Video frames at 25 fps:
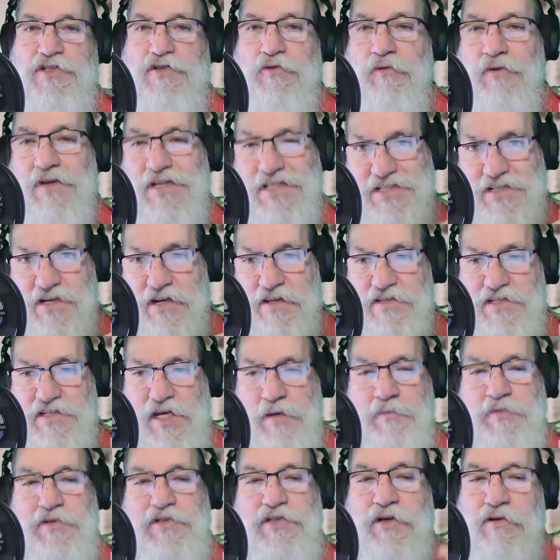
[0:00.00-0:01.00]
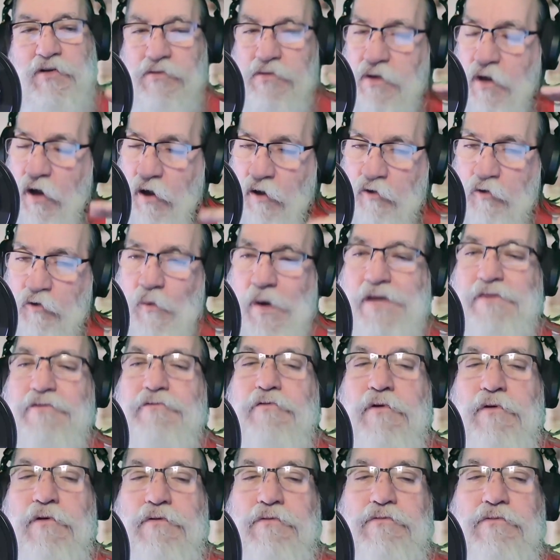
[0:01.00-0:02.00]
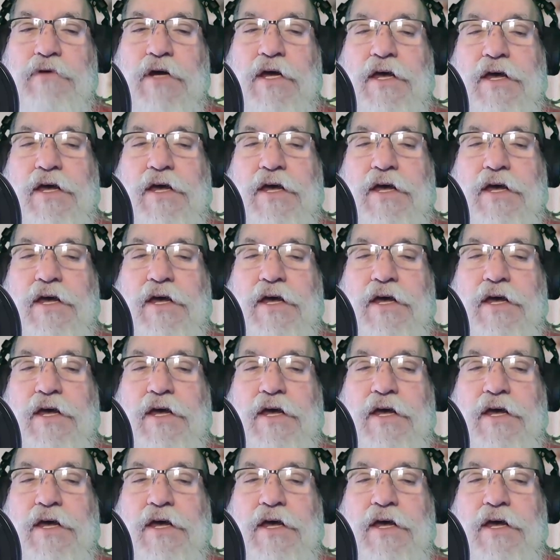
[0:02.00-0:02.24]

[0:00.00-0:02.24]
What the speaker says: So listen to this episode all the way through